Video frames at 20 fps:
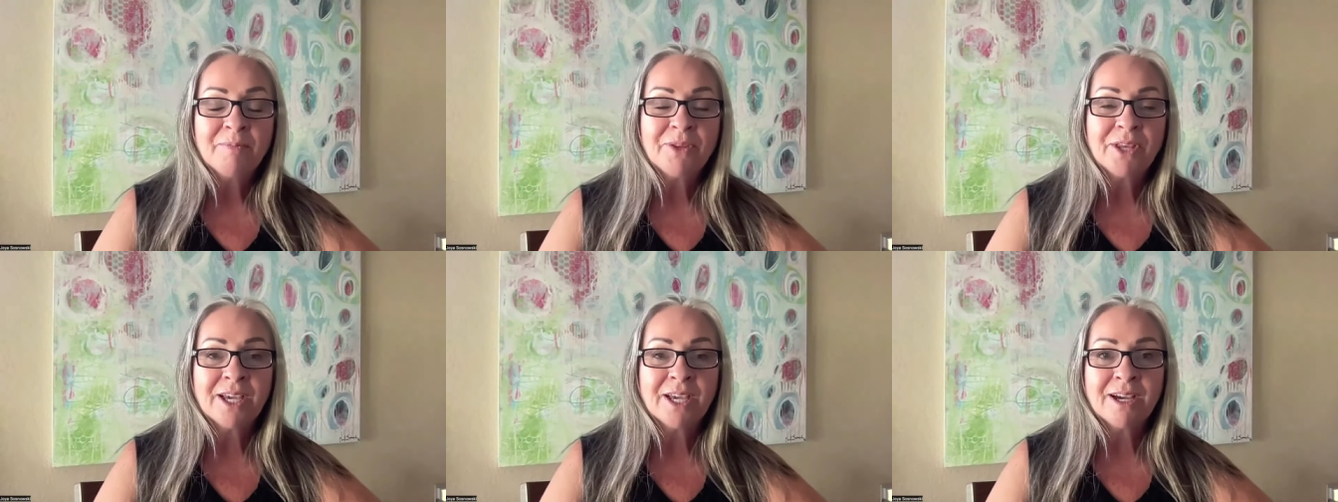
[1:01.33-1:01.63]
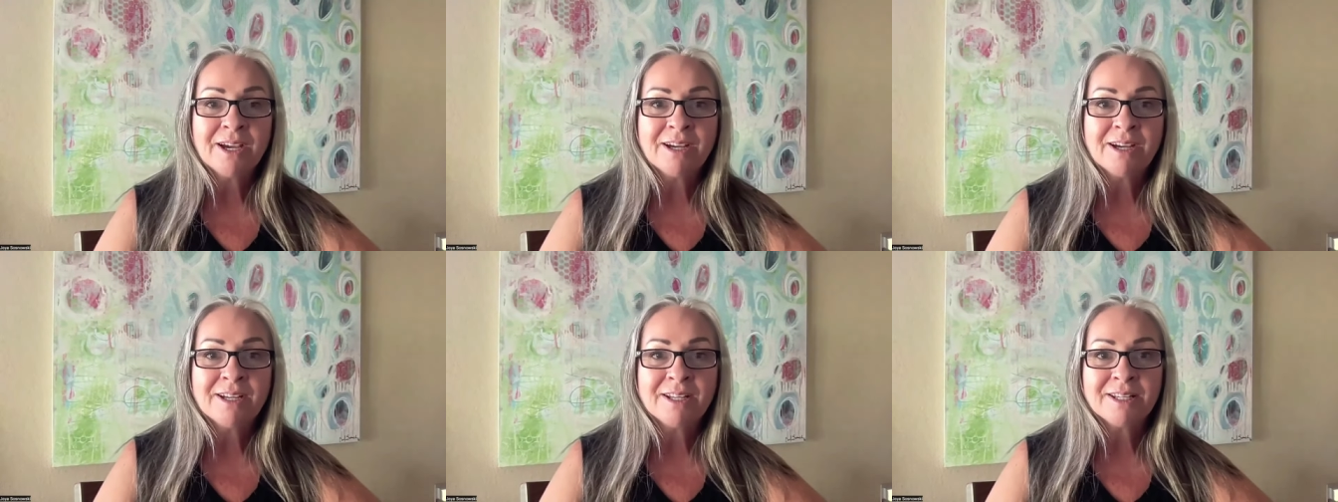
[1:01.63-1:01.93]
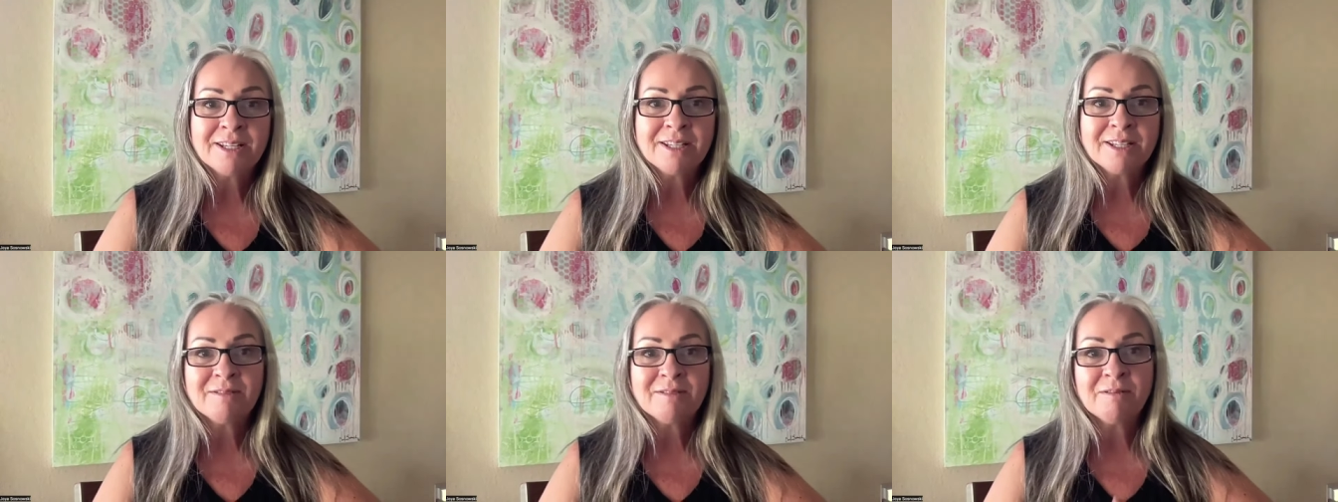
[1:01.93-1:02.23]

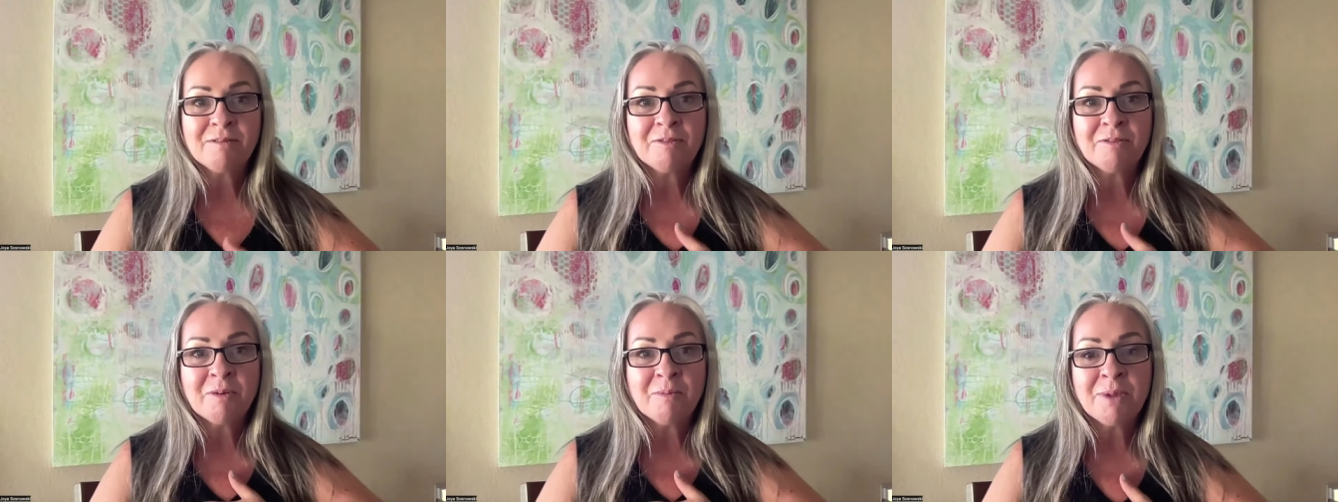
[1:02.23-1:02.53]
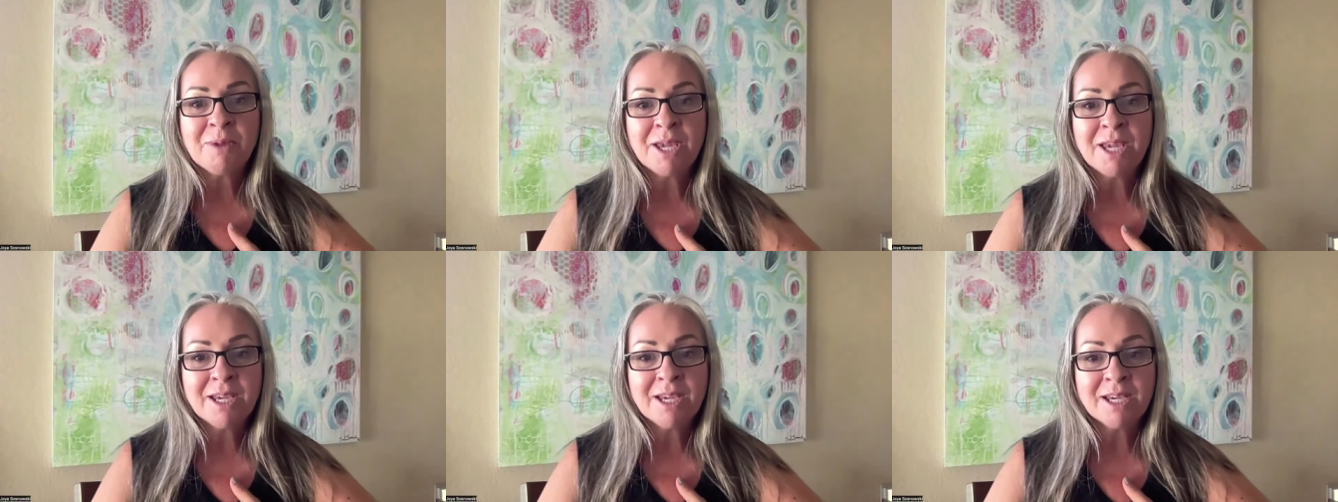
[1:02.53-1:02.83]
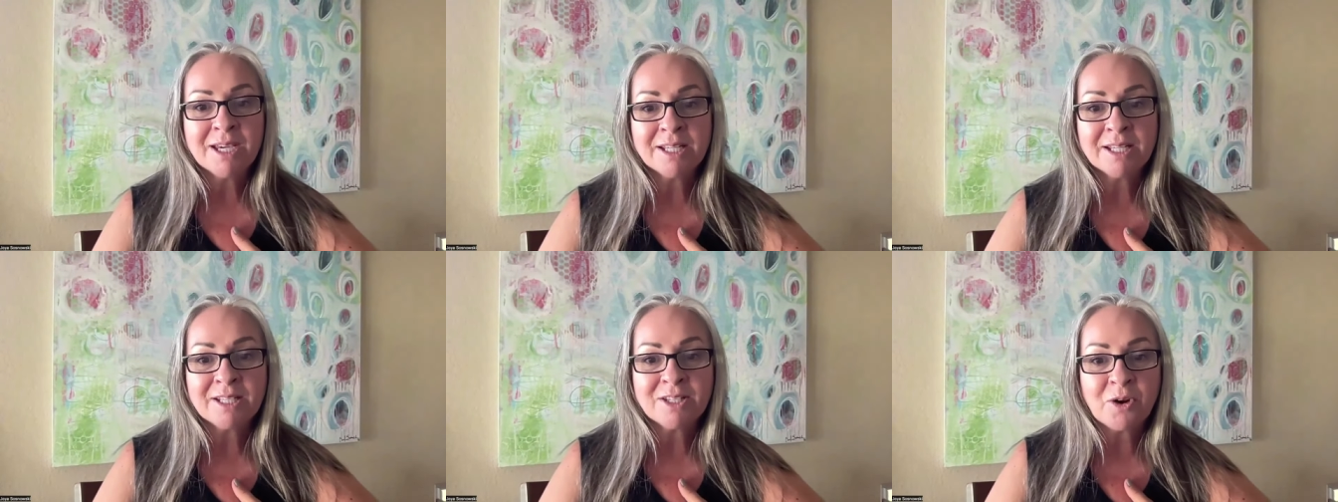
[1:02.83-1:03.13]
And for
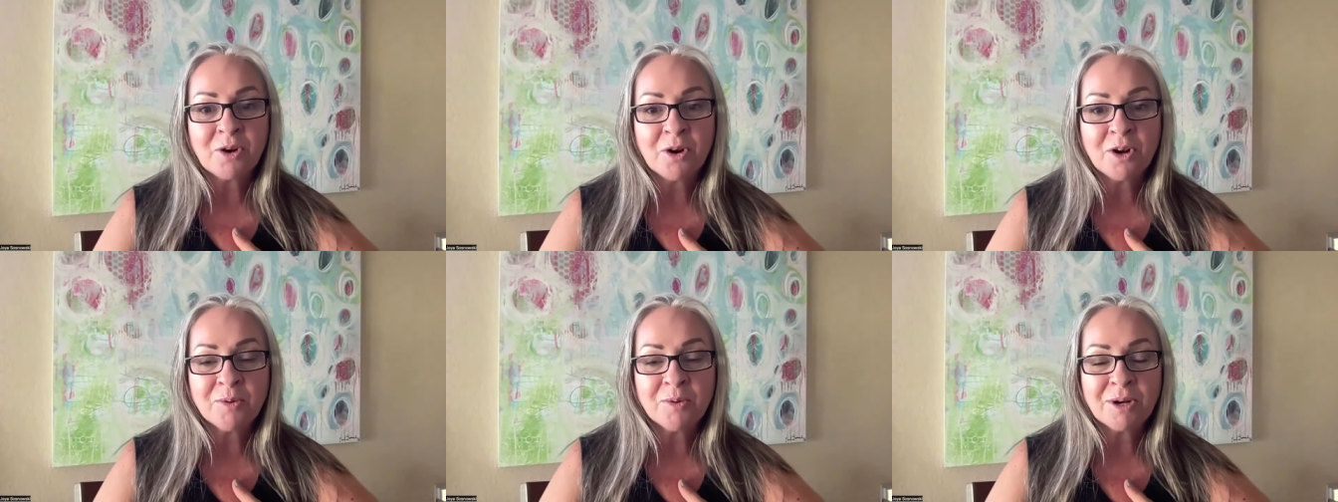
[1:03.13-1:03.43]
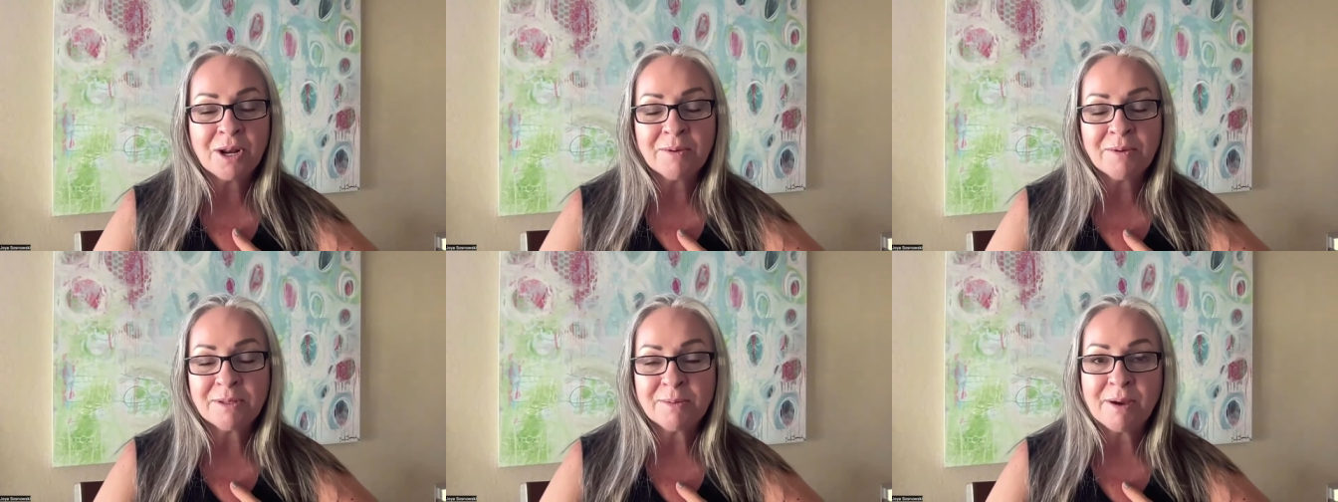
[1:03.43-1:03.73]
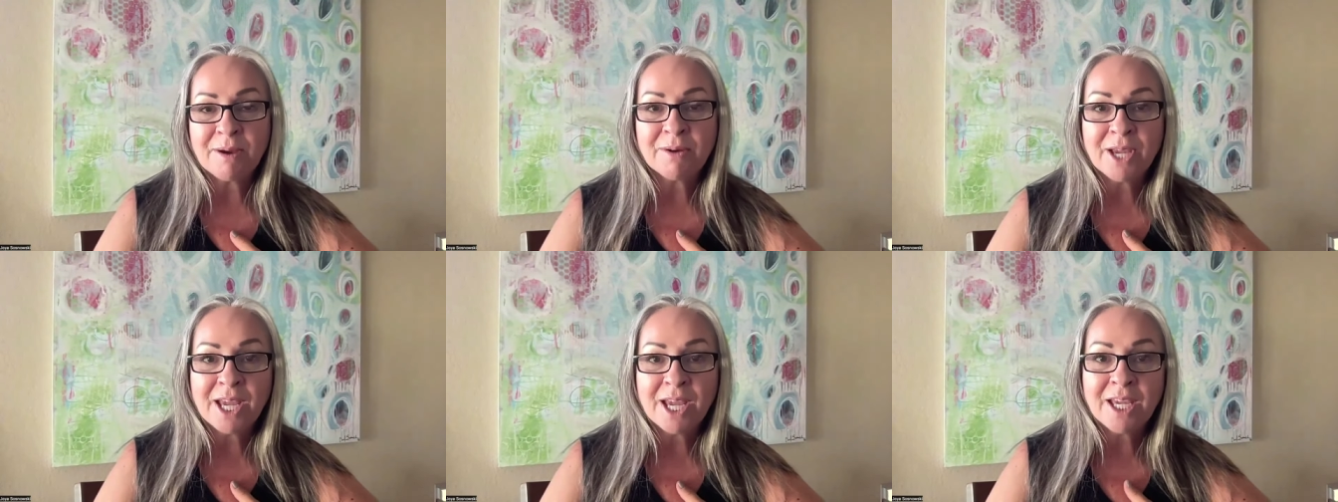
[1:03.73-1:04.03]
me, it started when I was
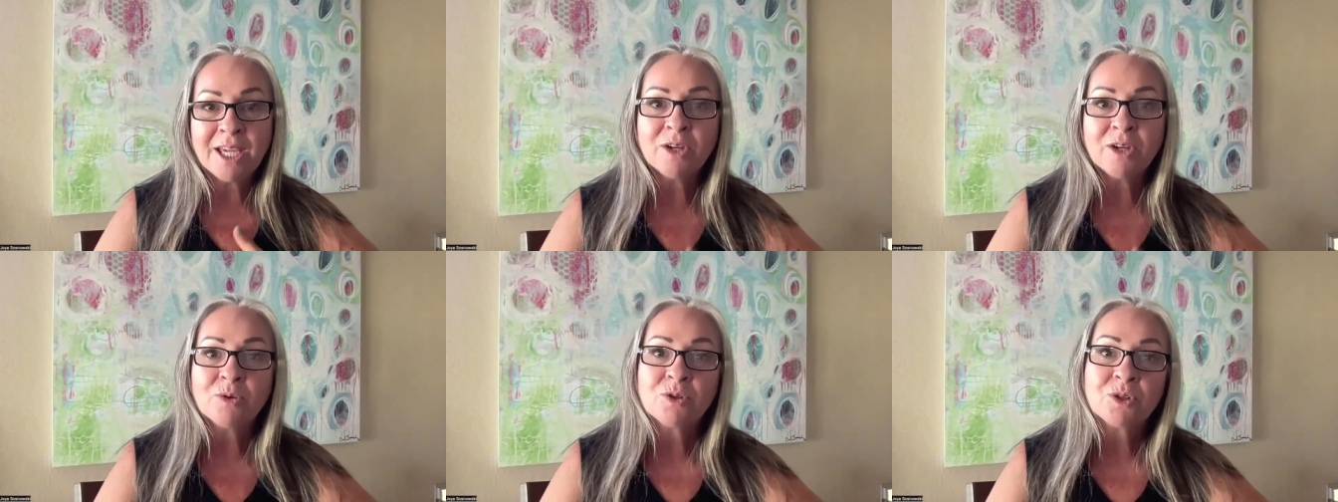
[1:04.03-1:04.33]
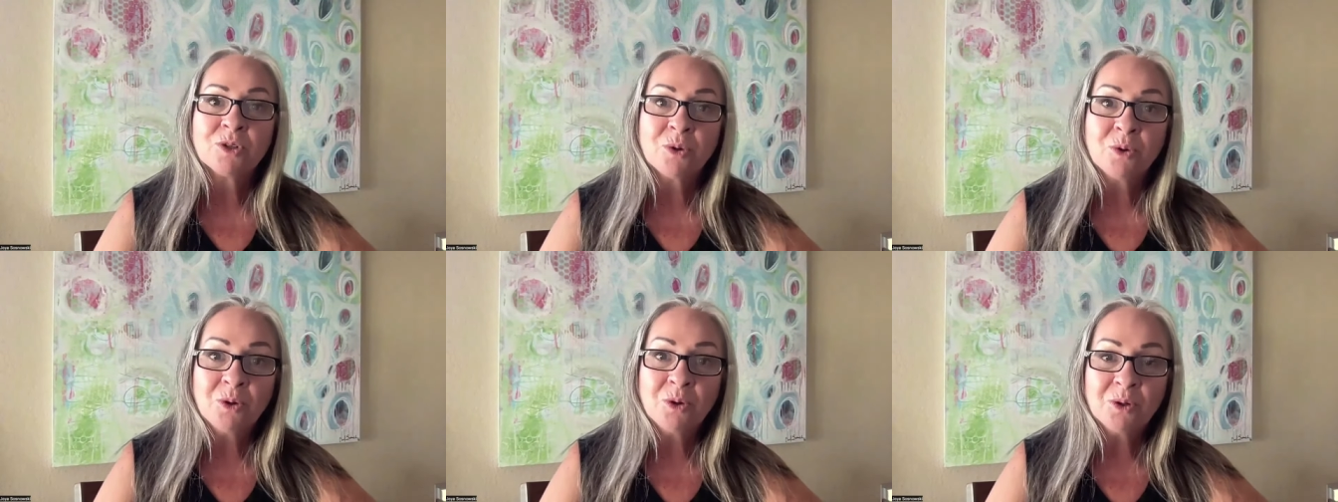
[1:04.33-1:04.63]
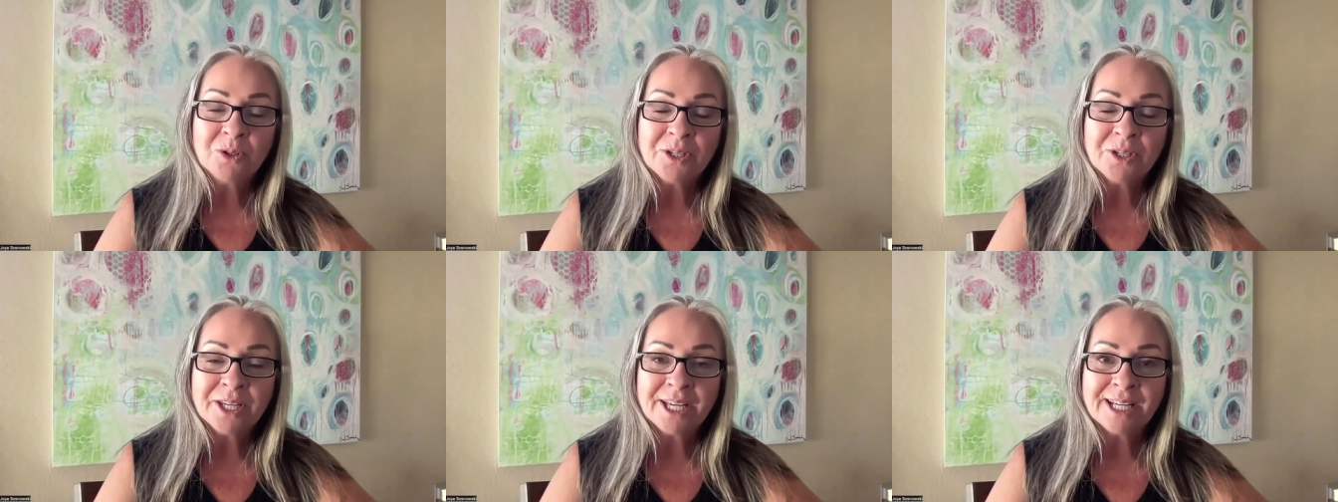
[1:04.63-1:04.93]
about eight years
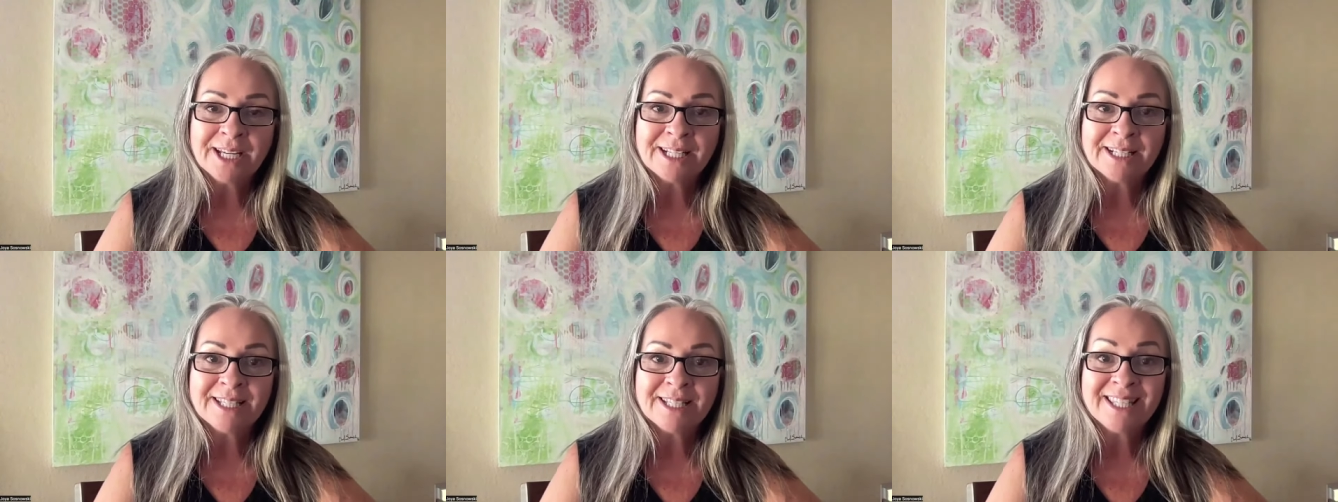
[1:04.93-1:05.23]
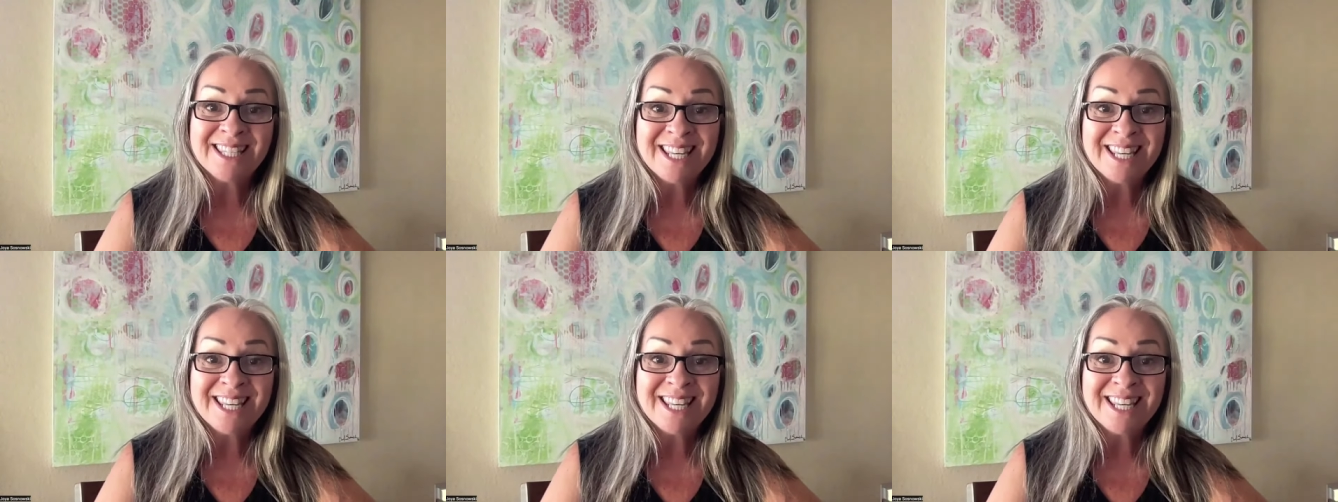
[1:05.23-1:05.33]
old and